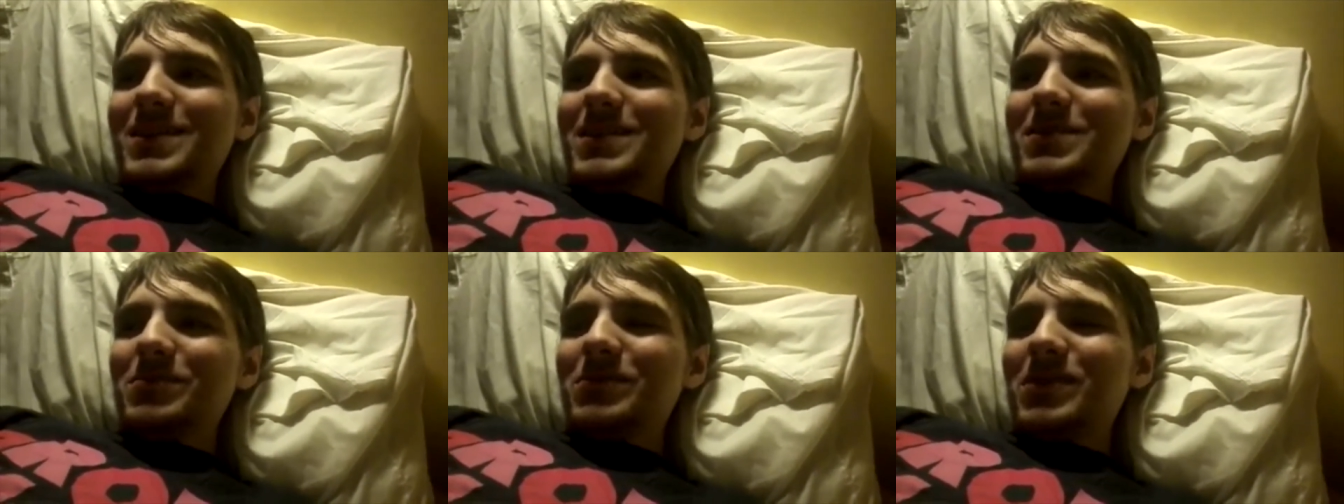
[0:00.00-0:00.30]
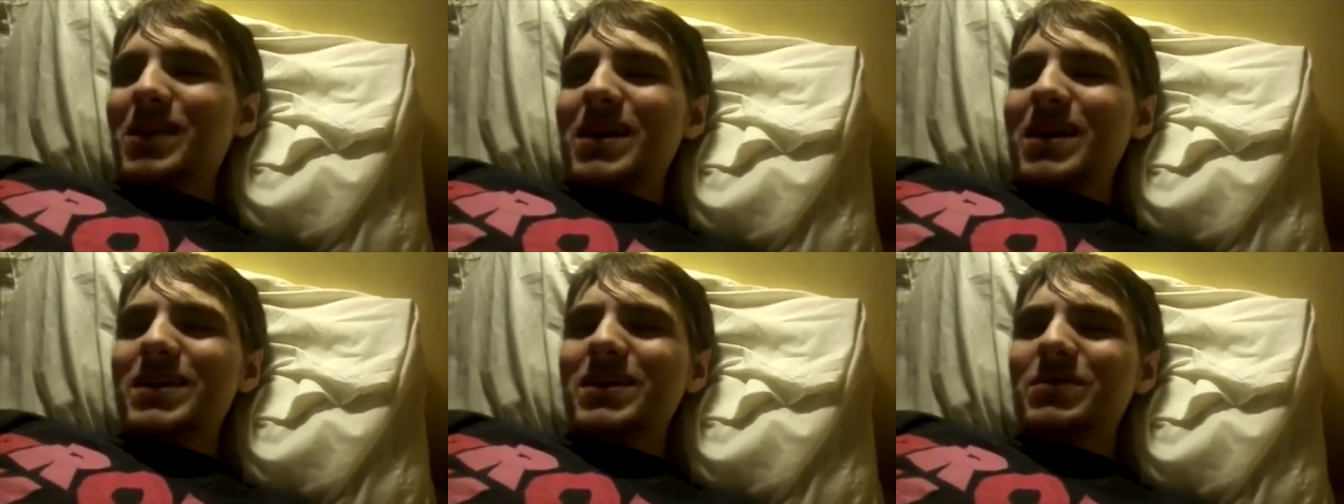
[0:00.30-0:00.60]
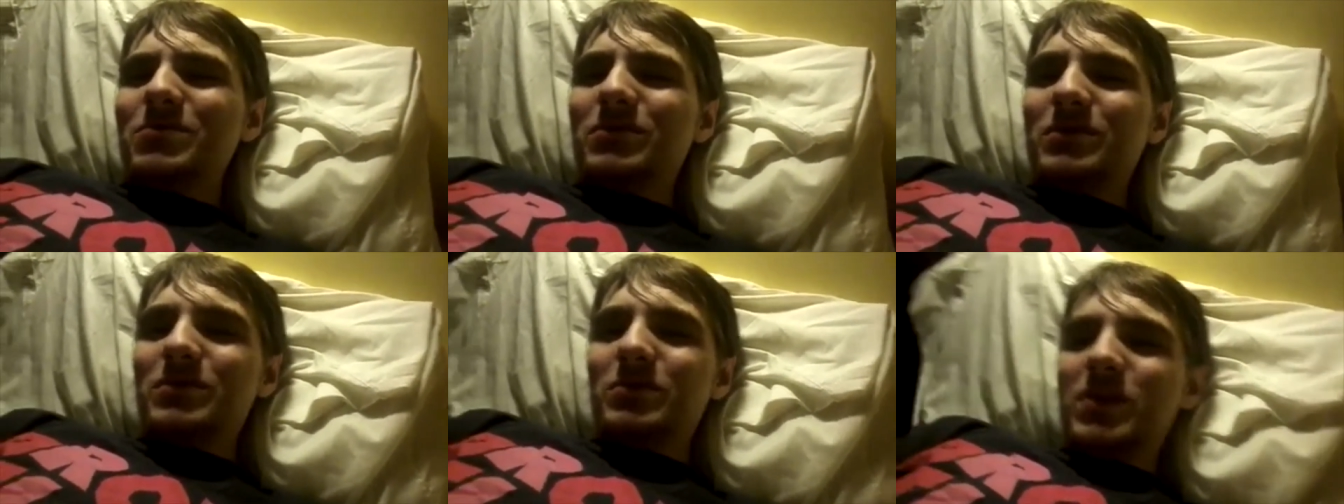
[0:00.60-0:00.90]
The
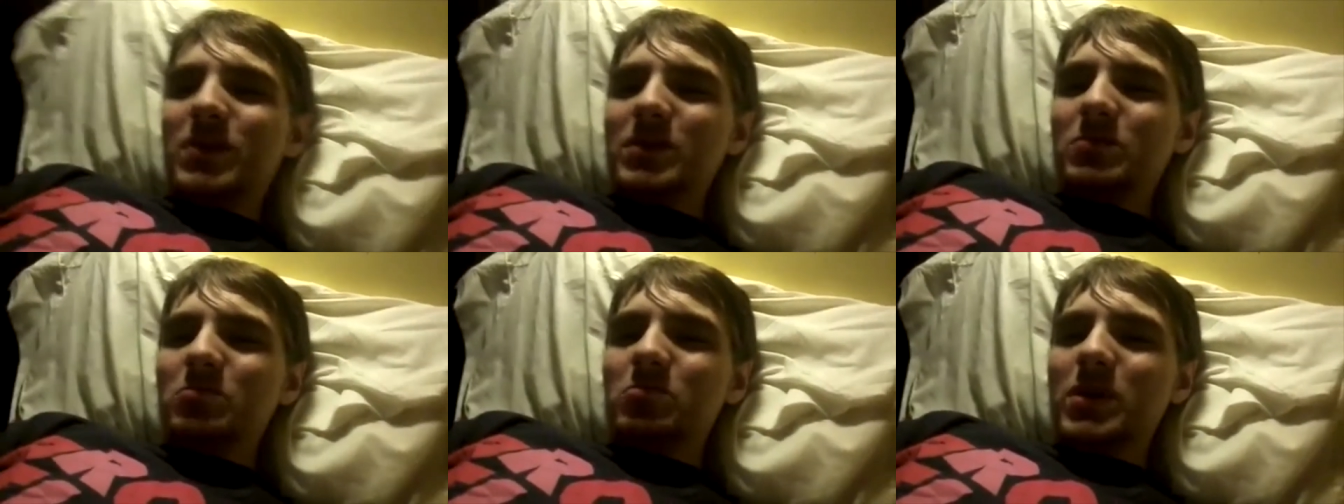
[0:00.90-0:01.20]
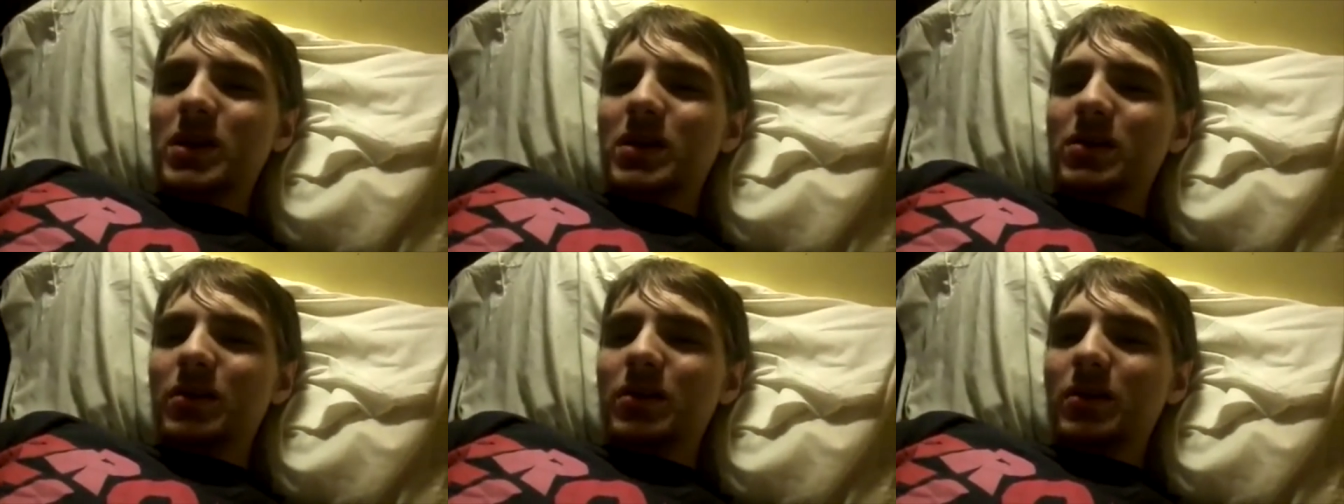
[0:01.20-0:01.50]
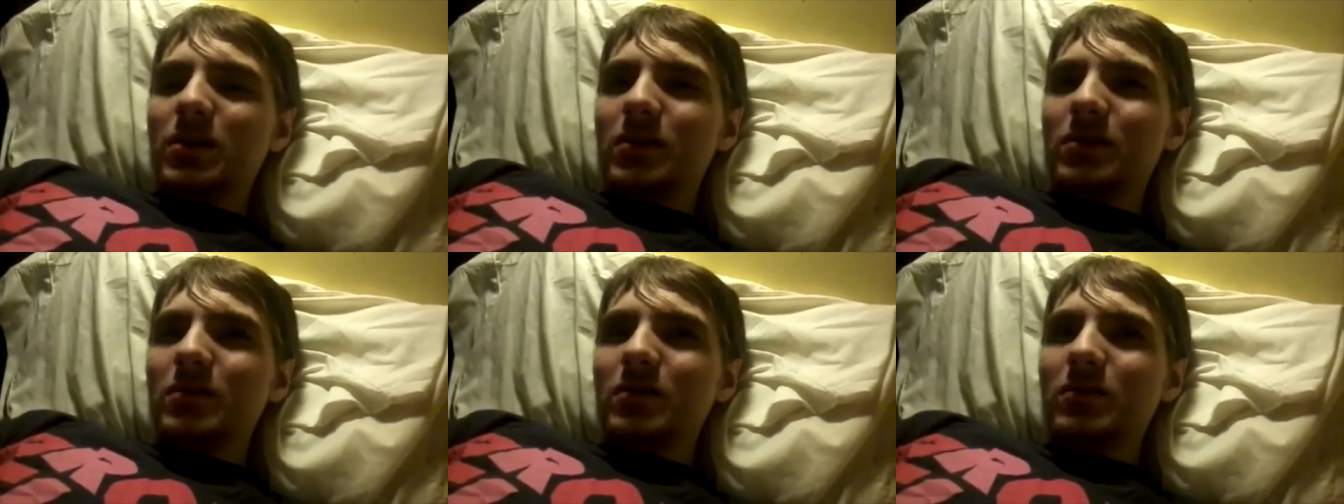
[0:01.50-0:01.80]
ending was really
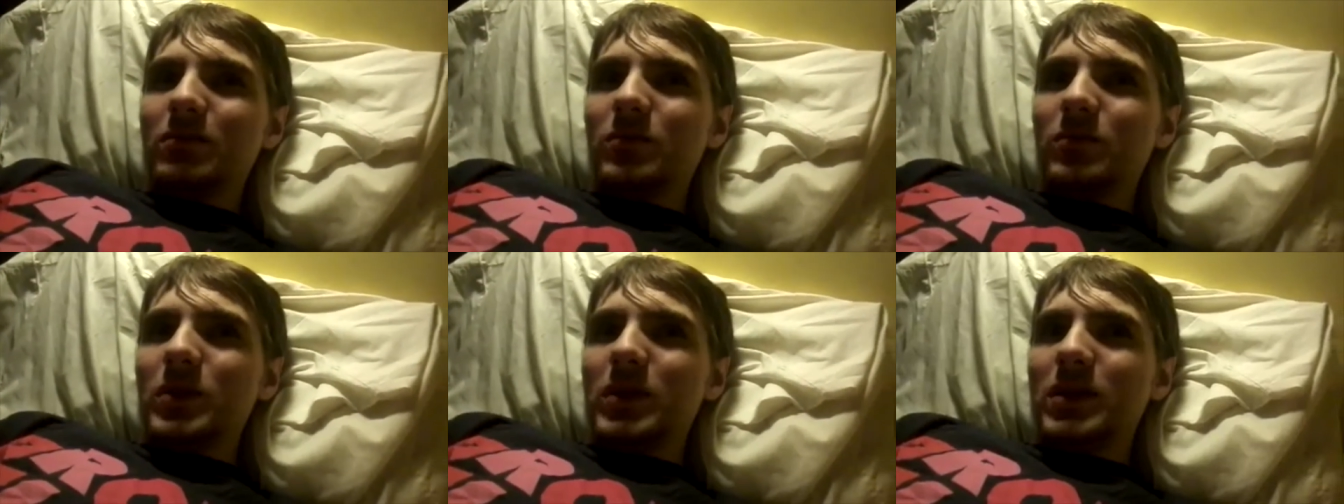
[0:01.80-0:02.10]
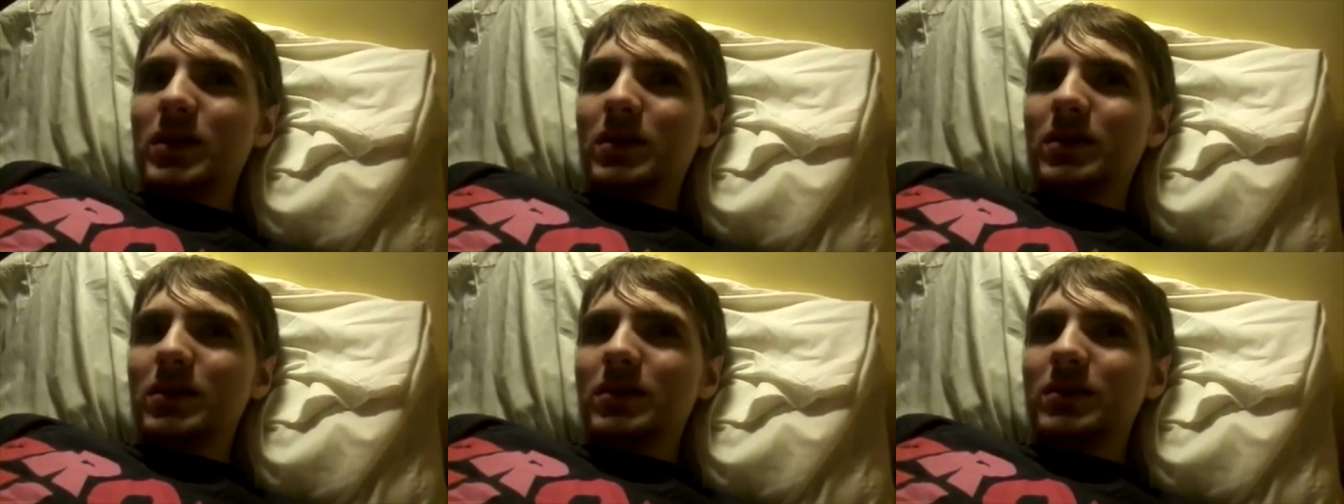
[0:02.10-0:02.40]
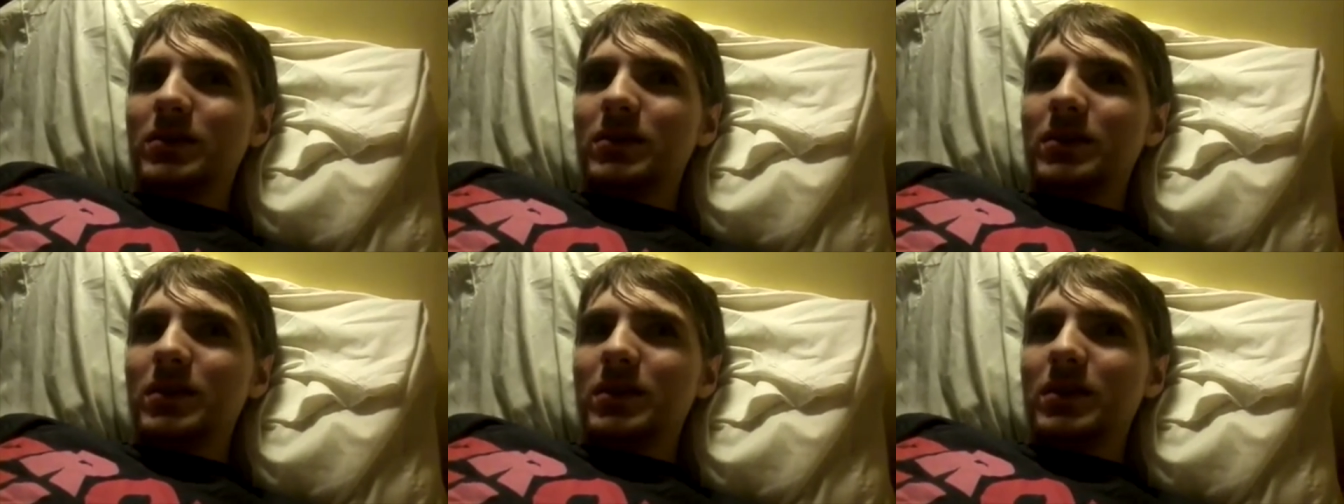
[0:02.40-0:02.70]
weird
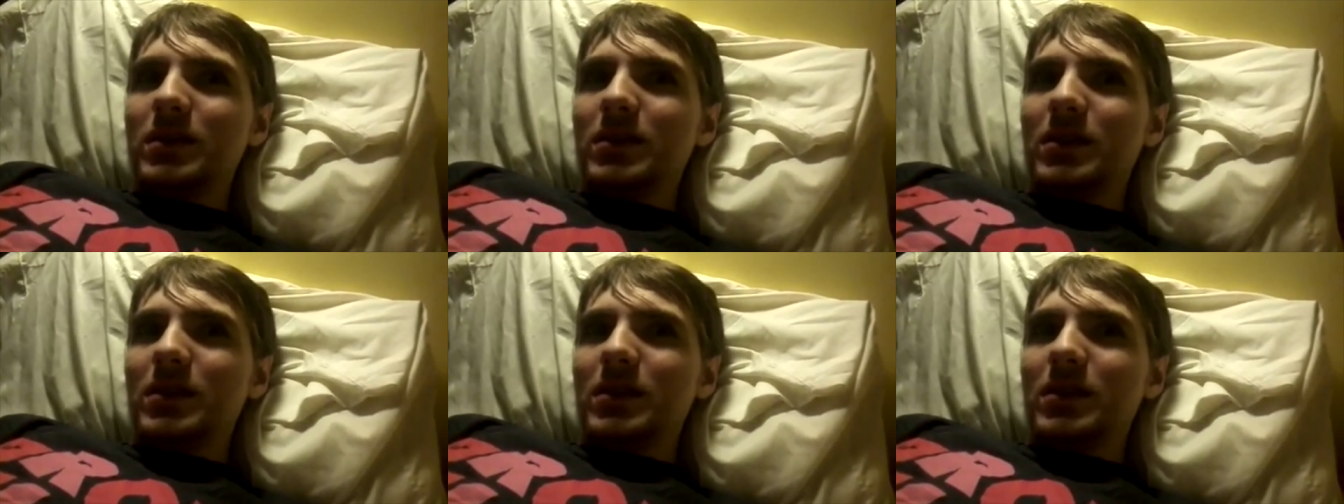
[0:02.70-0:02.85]
because